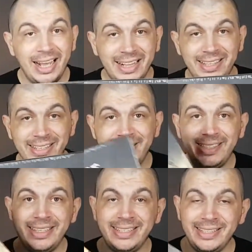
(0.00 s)
This
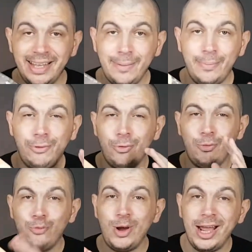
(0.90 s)
is number
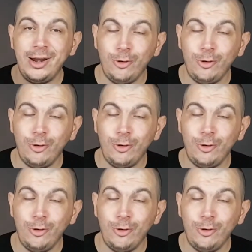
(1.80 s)
one